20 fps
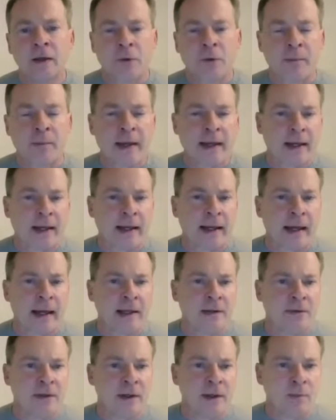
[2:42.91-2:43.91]
for making
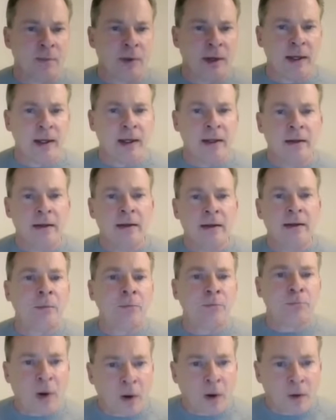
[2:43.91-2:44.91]
ATP,
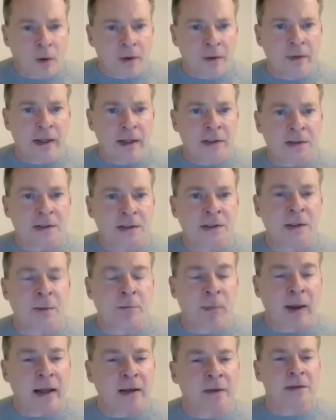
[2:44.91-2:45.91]
and part of this
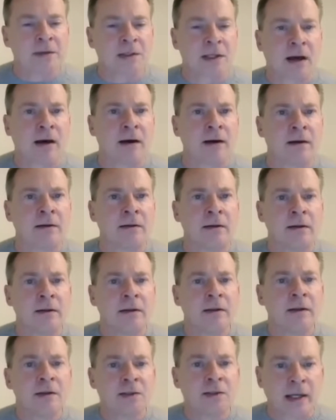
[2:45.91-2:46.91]
depends on
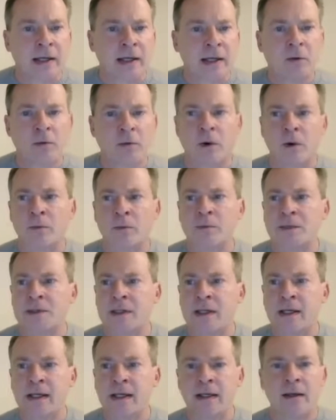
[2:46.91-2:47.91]
cytochrome
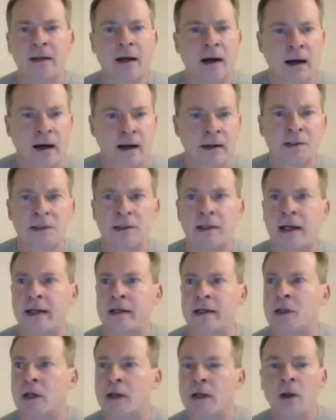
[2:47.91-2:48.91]
C
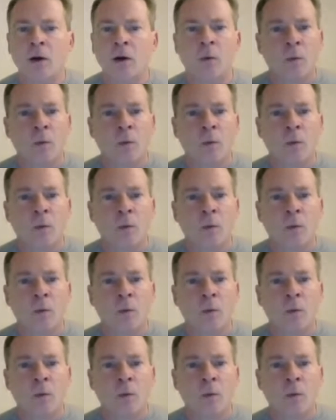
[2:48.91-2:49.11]
oxidase.